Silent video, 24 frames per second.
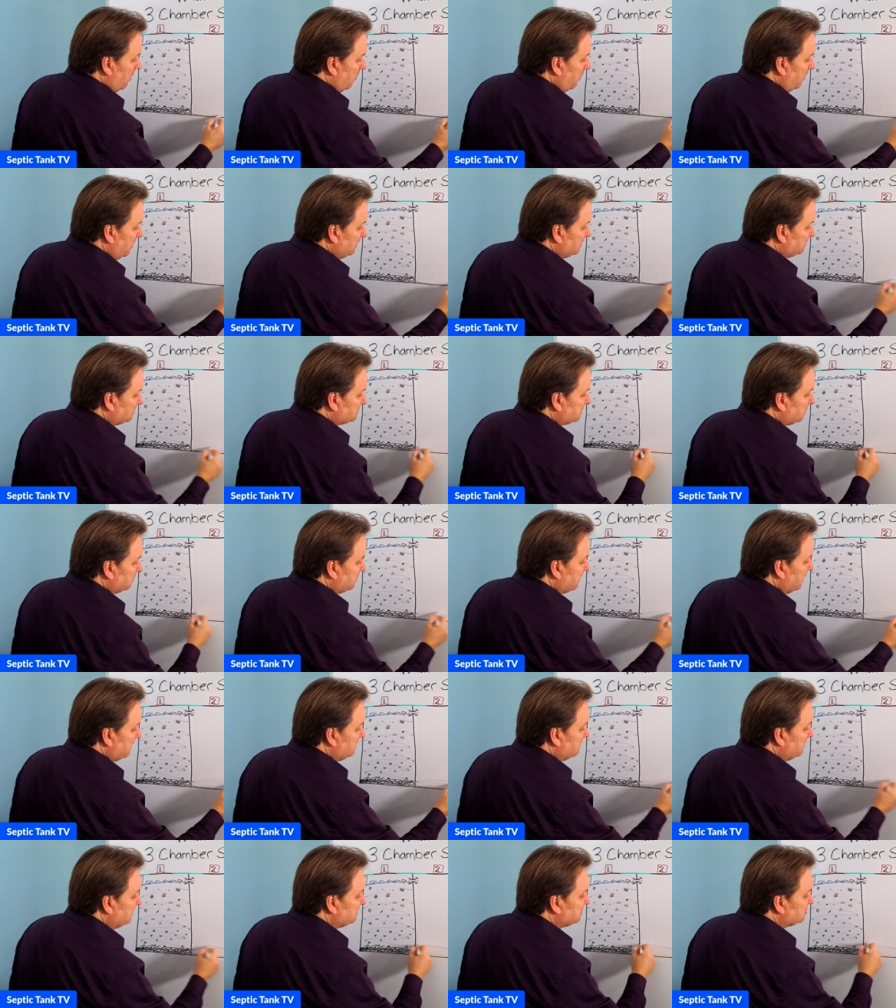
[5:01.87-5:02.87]
All right, so
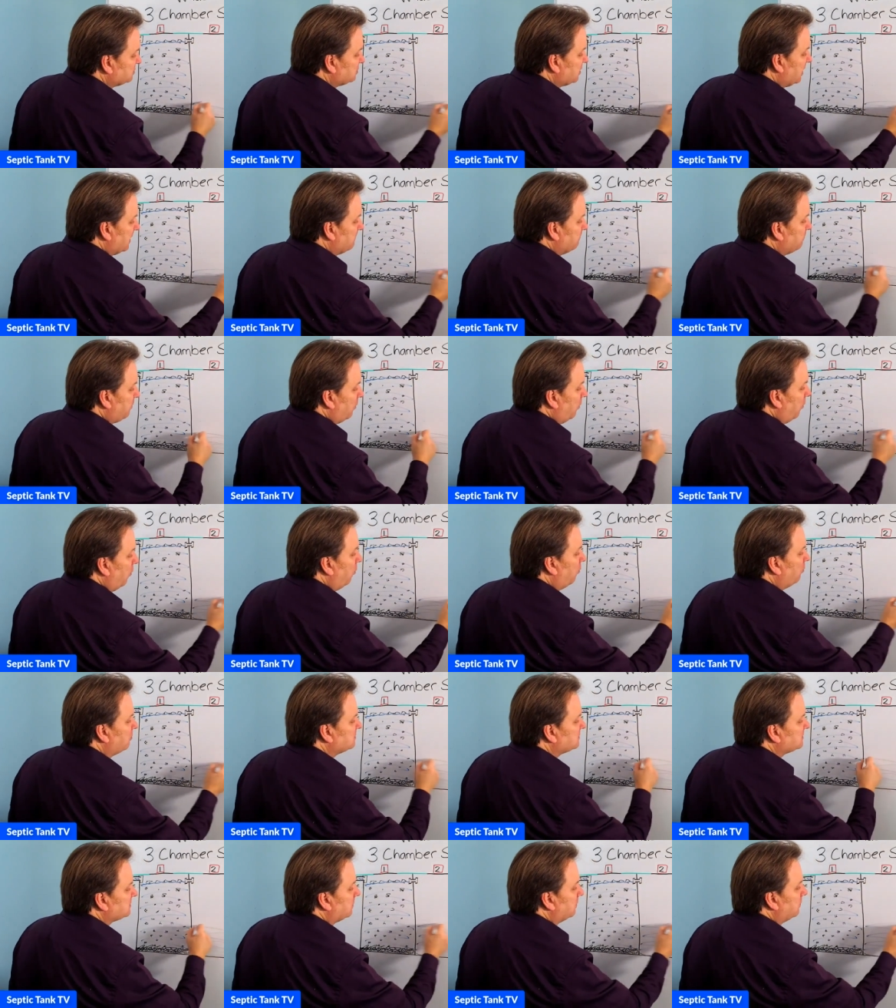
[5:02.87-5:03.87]
then this chamber
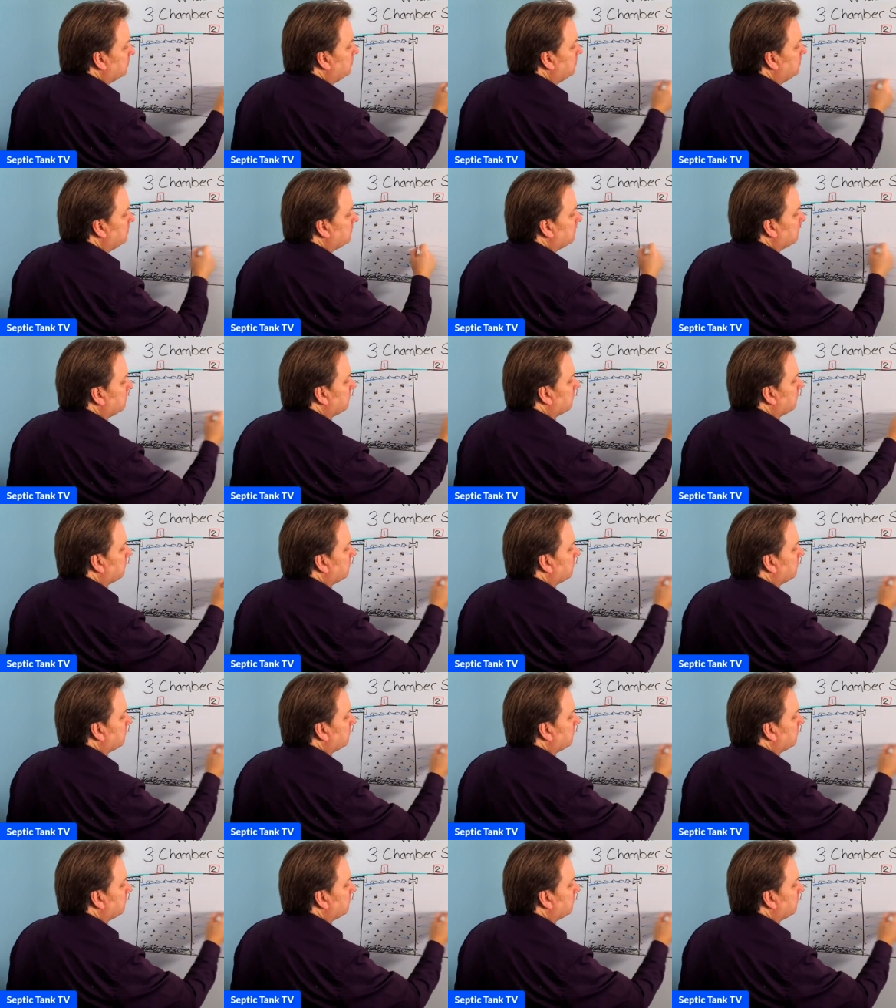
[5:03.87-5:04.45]
also